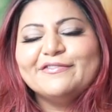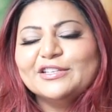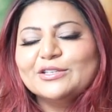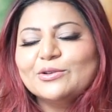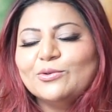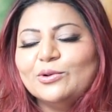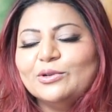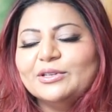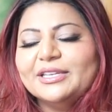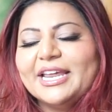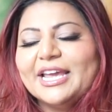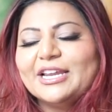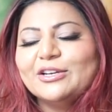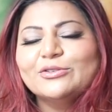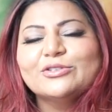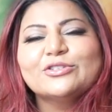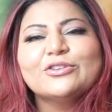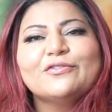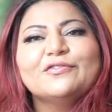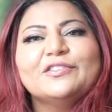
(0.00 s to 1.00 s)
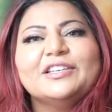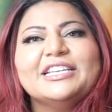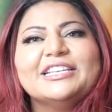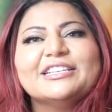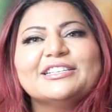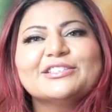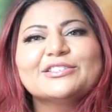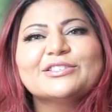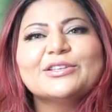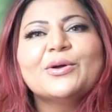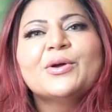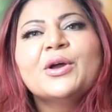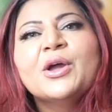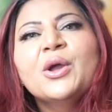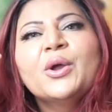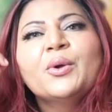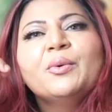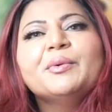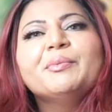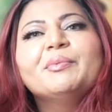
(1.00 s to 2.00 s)
It's called Nanosoft needles. So
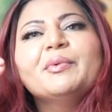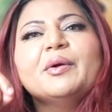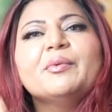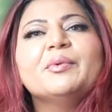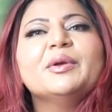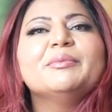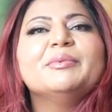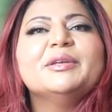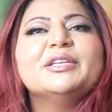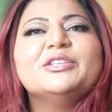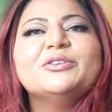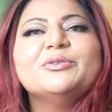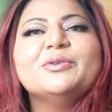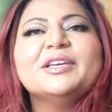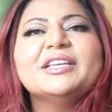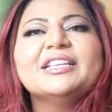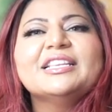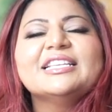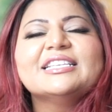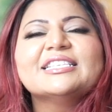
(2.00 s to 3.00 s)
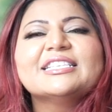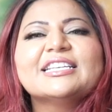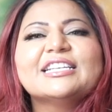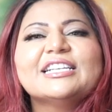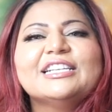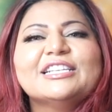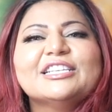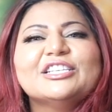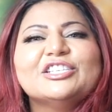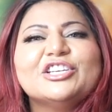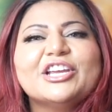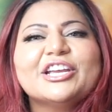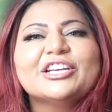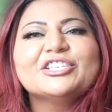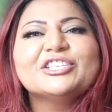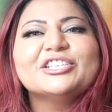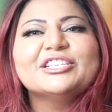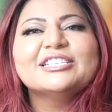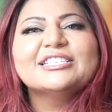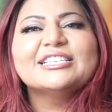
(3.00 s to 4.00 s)
we'll be doing these little
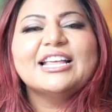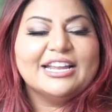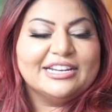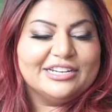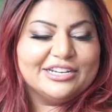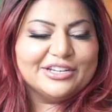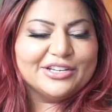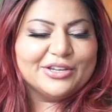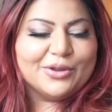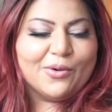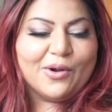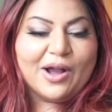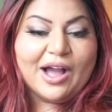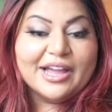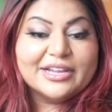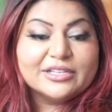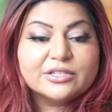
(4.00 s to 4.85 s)
injections under your eye.